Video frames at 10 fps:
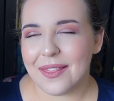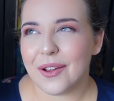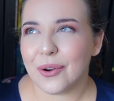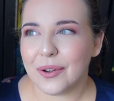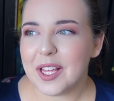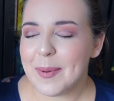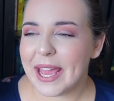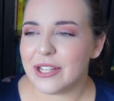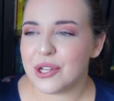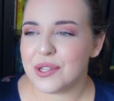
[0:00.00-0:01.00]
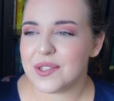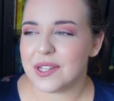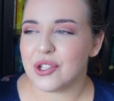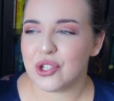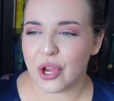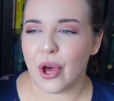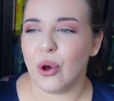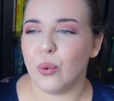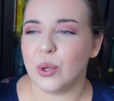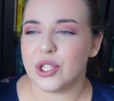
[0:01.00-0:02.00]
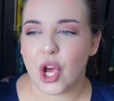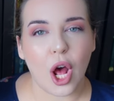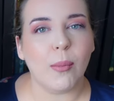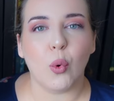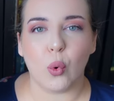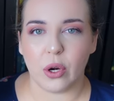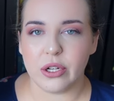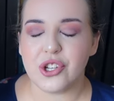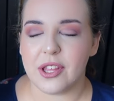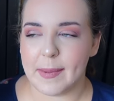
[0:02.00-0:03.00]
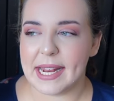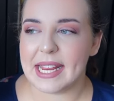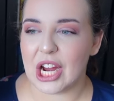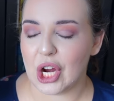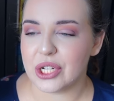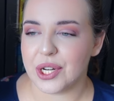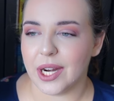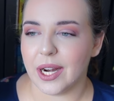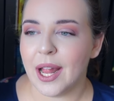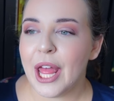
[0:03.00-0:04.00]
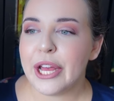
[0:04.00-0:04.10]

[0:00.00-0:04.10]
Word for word: The early pages show Tom Orange, the main character,